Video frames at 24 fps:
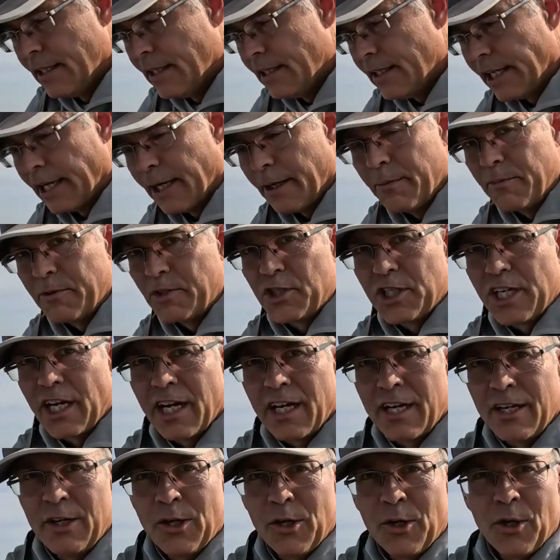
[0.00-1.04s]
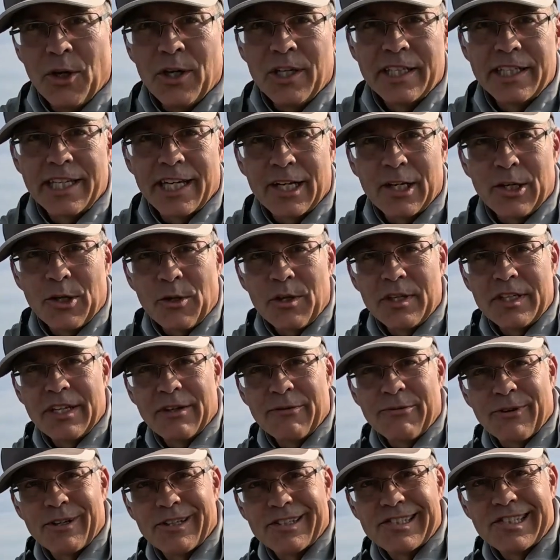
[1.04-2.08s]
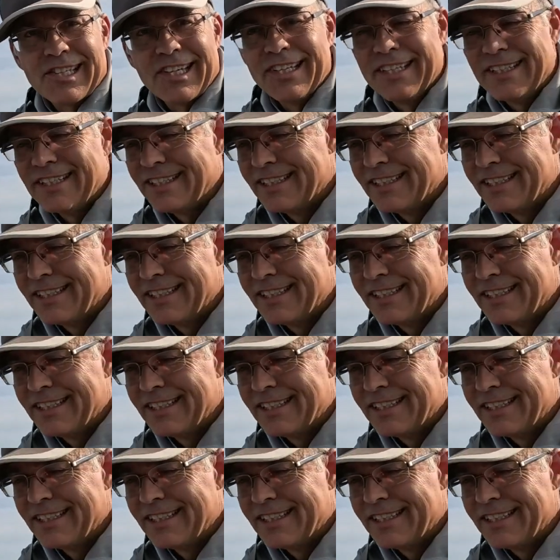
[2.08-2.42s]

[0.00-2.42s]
Yeah, but you gotta know the difference.